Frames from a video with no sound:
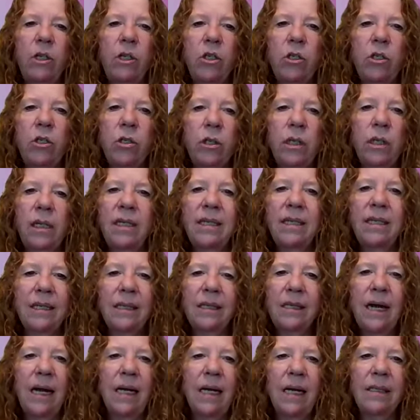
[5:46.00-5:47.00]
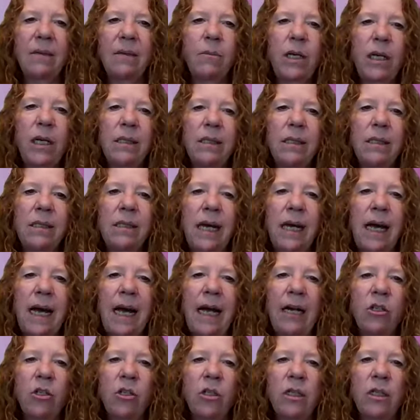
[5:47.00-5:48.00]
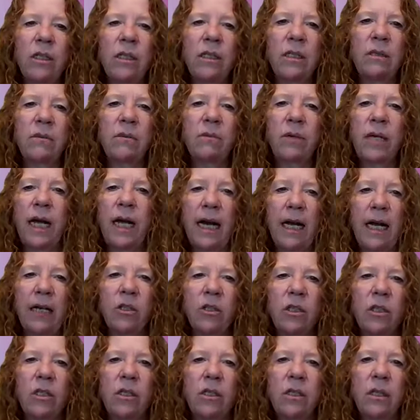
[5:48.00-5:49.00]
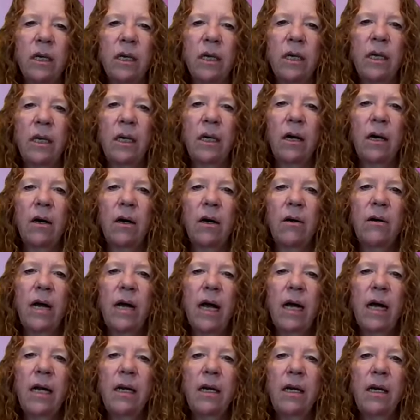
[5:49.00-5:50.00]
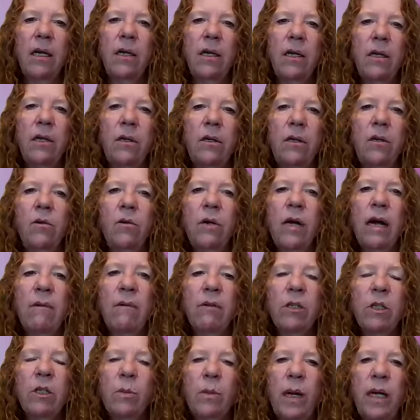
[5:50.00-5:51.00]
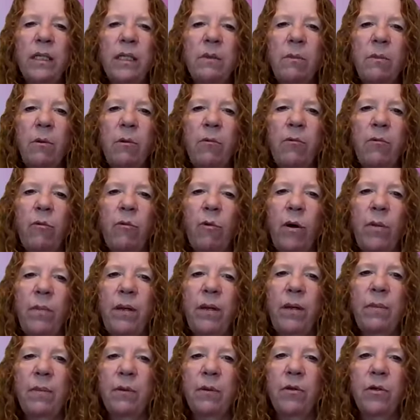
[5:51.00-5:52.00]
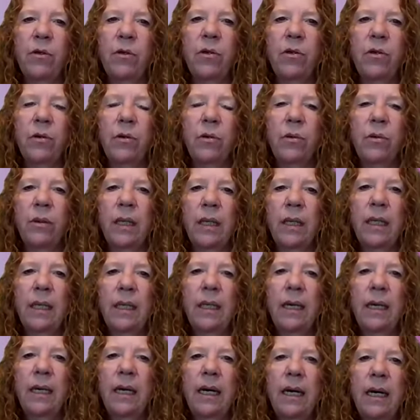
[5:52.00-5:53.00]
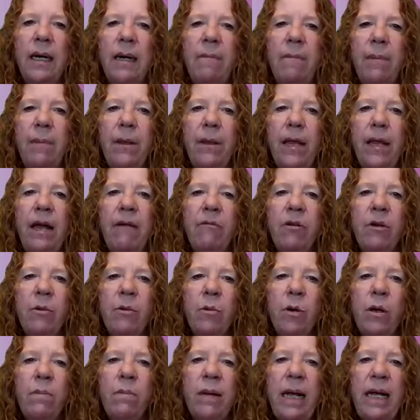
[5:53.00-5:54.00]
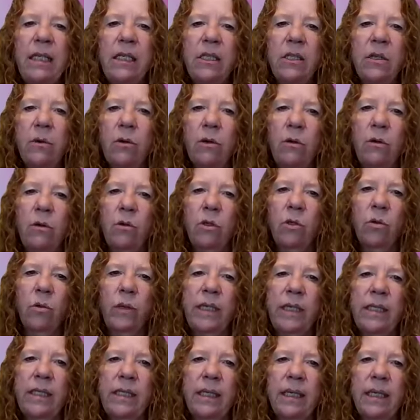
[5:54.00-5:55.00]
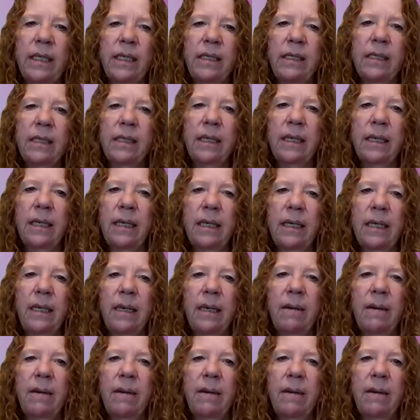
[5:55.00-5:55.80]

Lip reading: which it does not. Someone else's reactions are not, you're not responsible for what people do. Everyone makes their own choices,